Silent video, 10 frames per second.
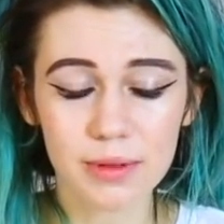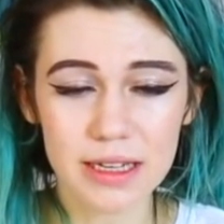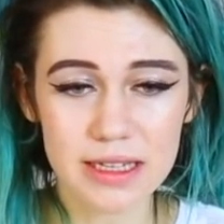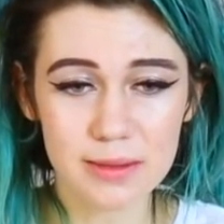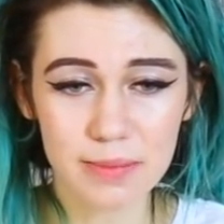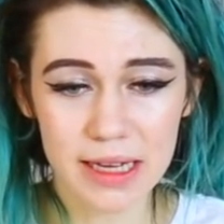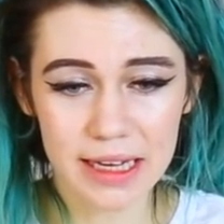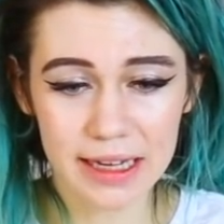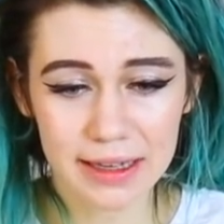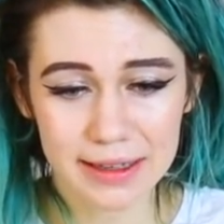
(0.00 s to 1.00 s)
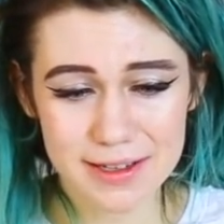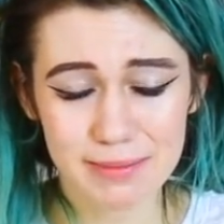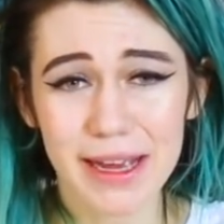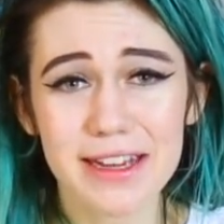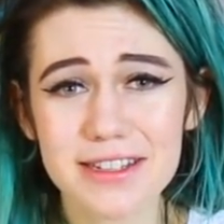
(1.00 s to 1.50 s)
please be
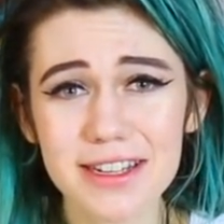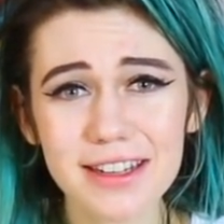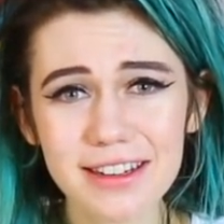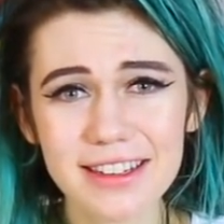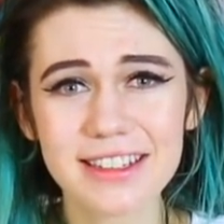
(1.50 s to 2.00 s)
just patient.